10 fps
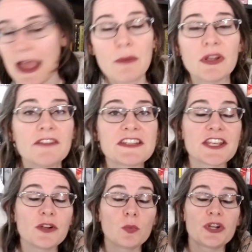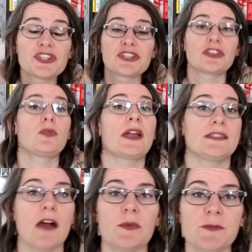I would love to hear which you guys
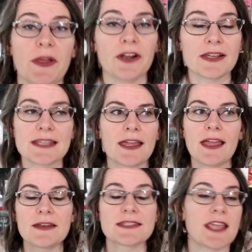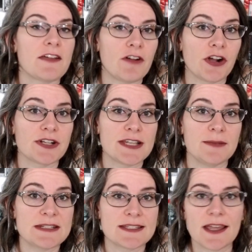thought was better because I honestly have a hard
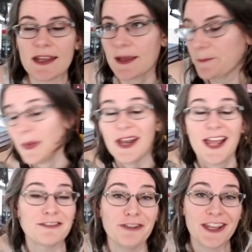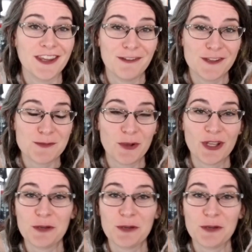time deciding, but I freaking love this book.